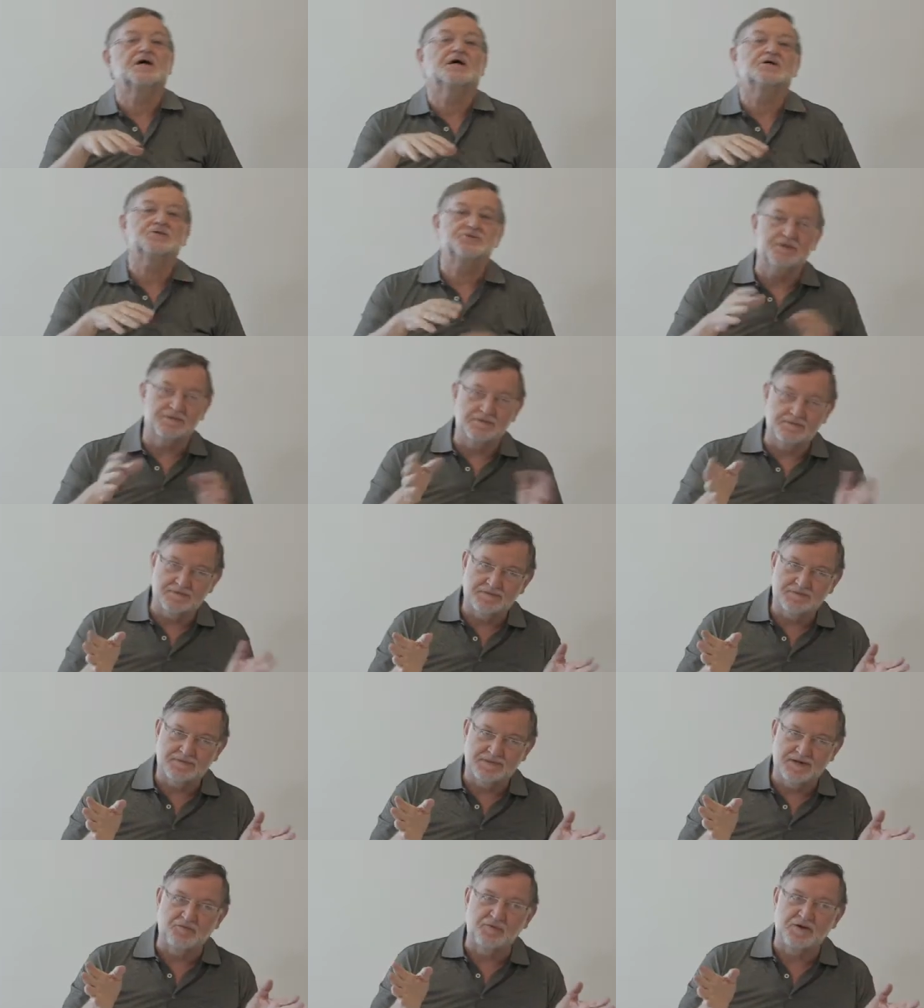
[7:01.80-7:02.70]
actually
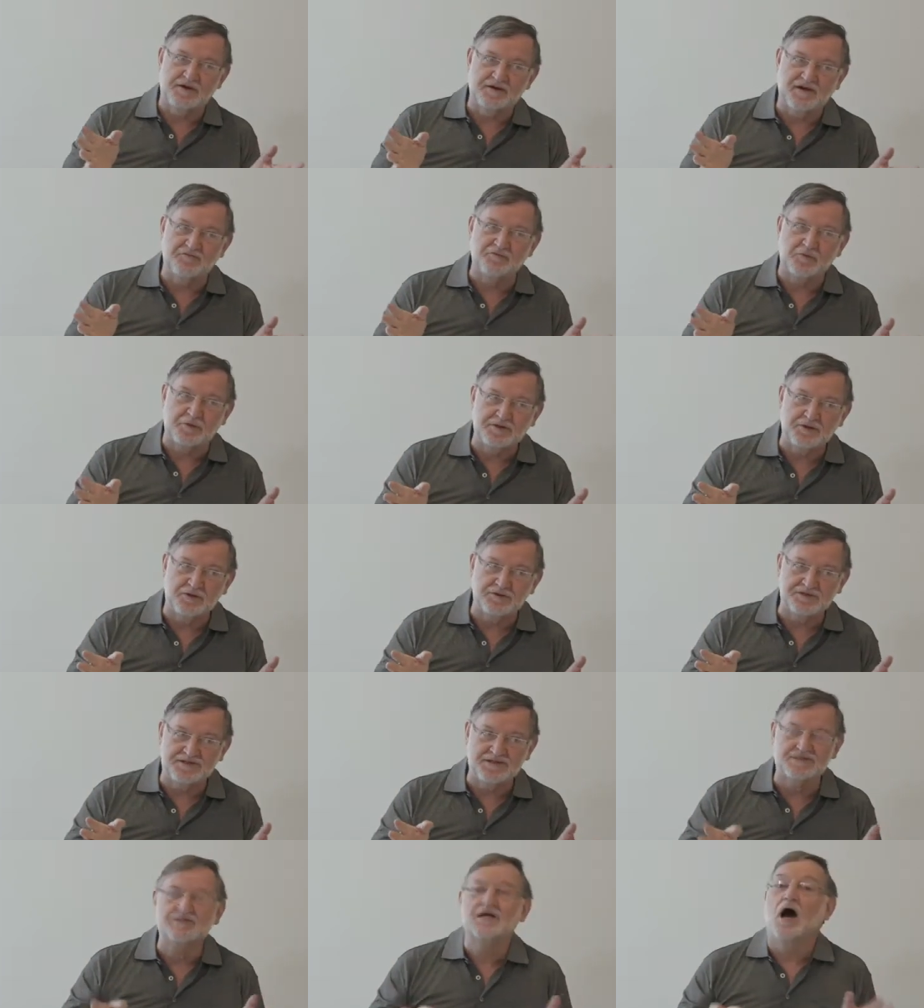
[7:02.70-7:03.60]
everyone
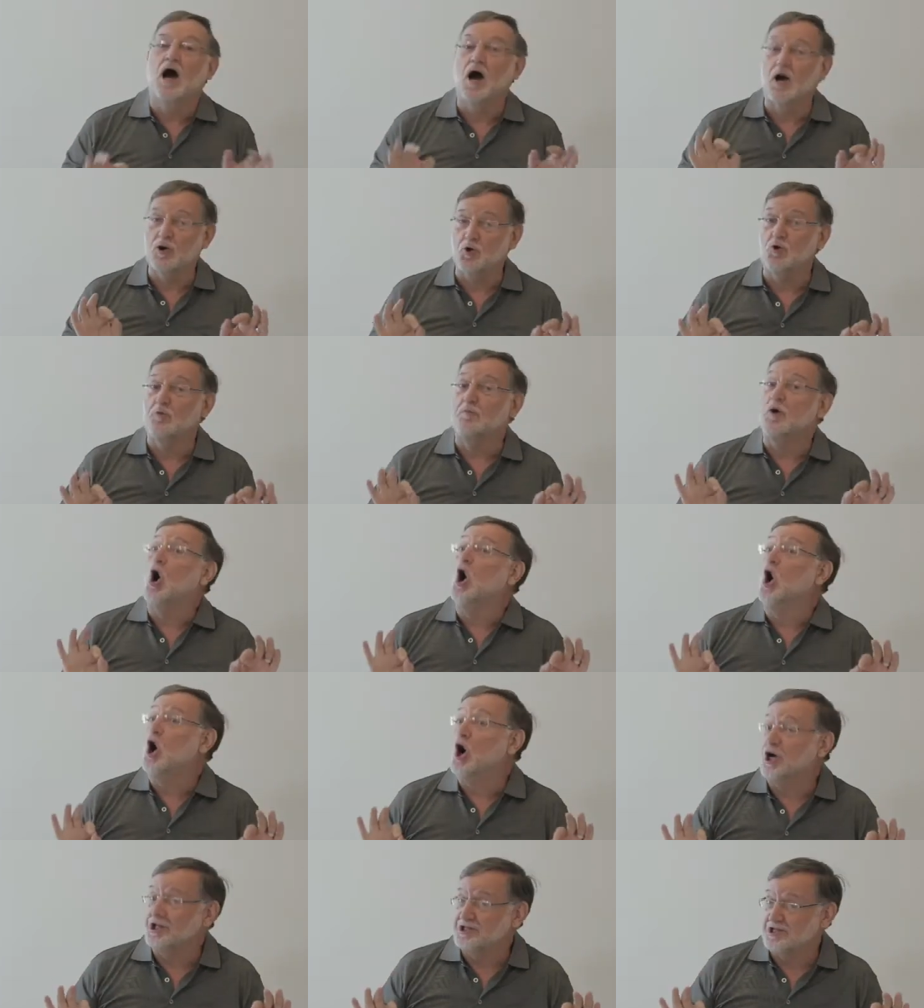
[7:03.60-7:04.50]
knows is our home
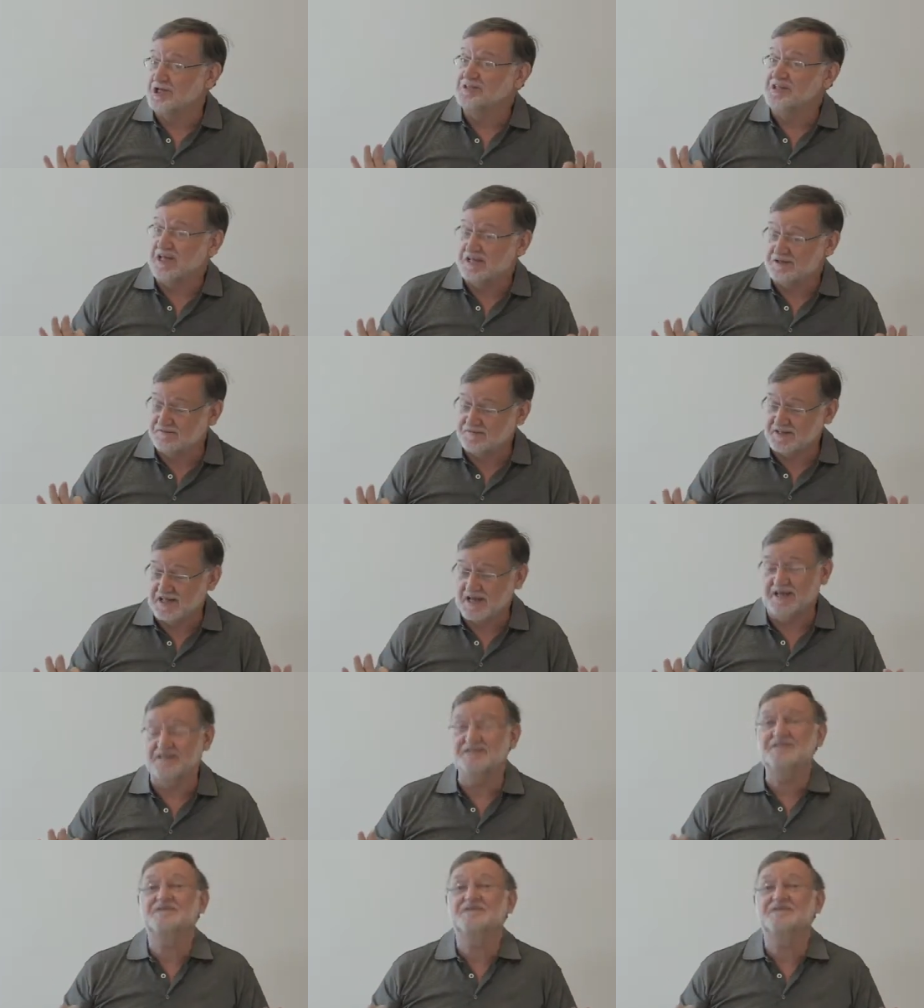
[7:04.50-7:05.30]
on native land,